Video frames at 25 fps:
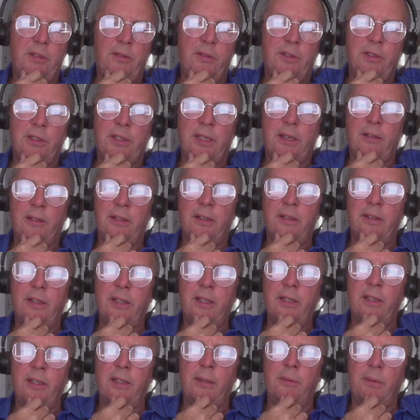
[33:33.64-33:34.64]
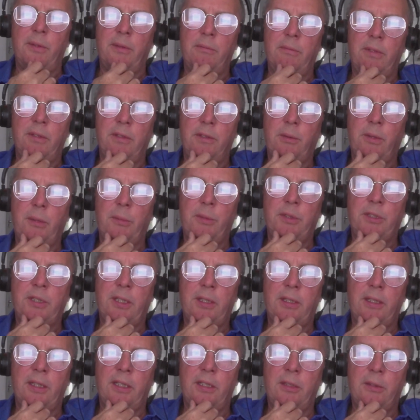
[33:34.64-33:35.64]
that you just outlined earlier, with
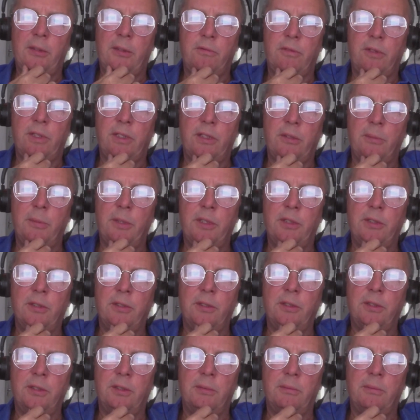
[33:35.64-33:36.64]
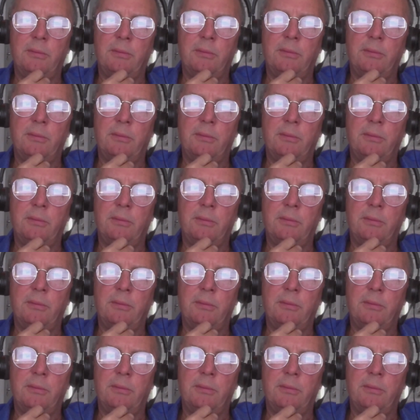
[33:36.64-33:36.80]
20% less transmissions.